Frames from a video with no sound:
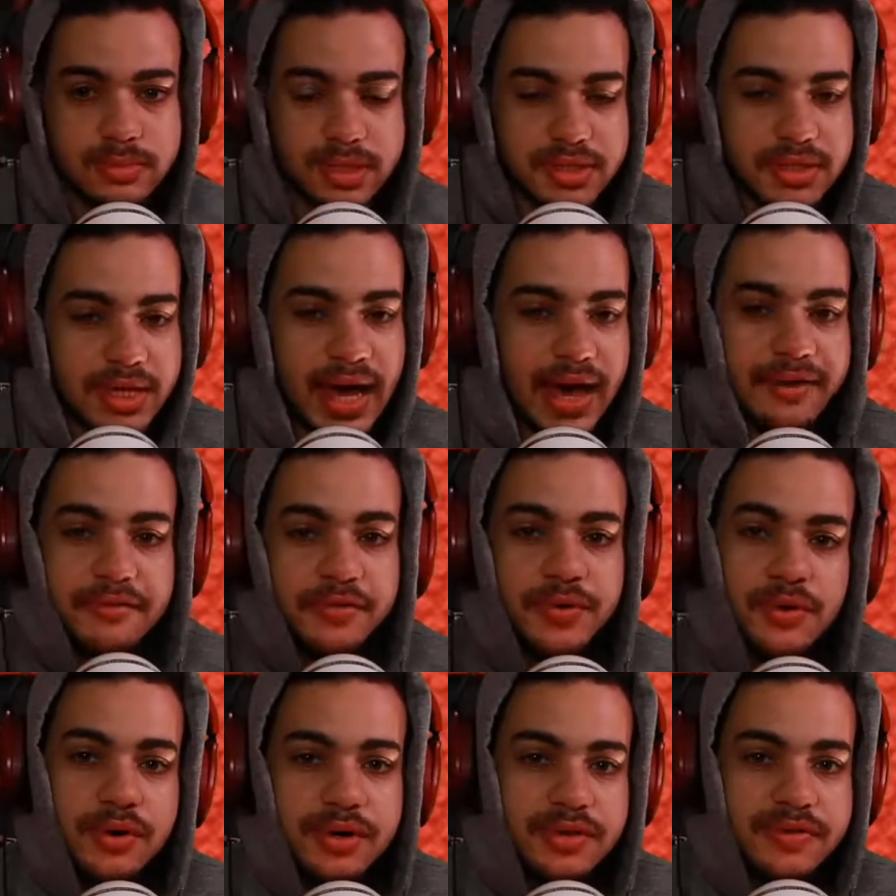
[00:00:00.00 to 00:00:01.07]
Because I haven't
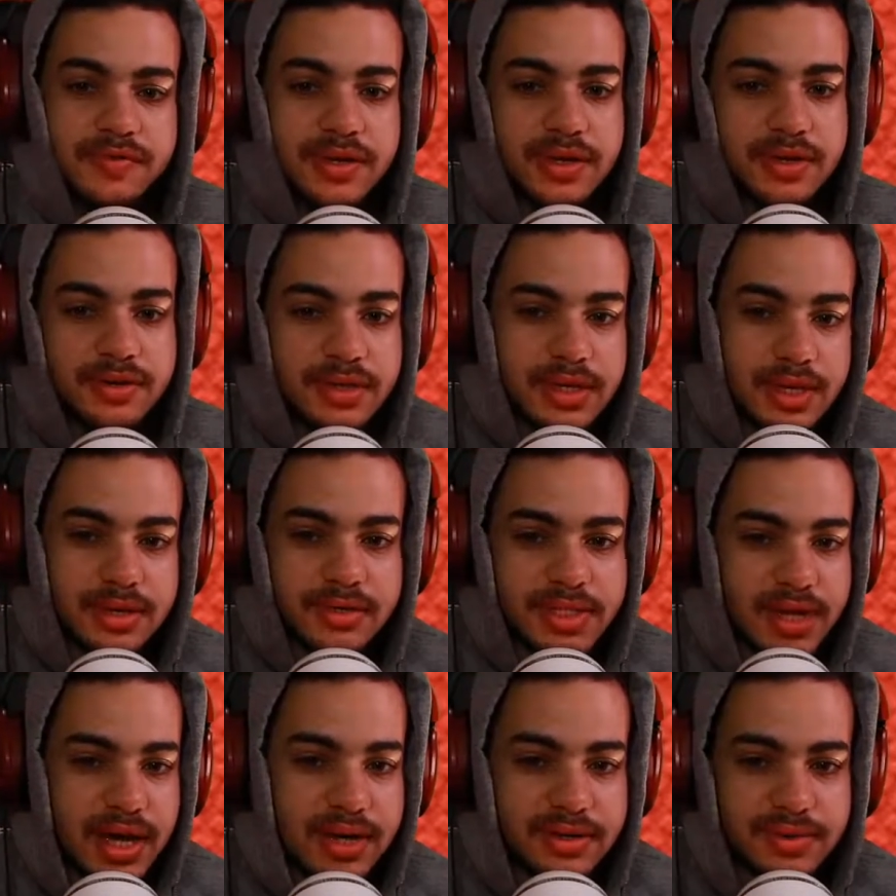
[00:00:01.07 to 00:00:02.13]
recorded the video yet,
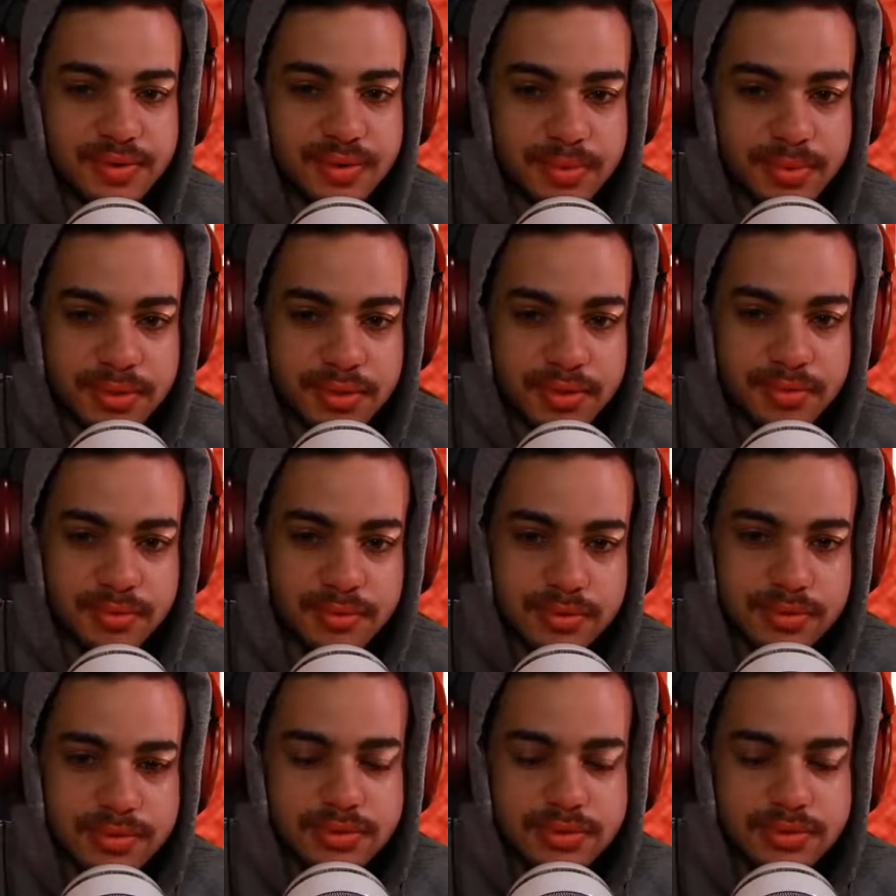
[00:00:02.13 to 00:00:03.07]
so I don't know what I'm going to do.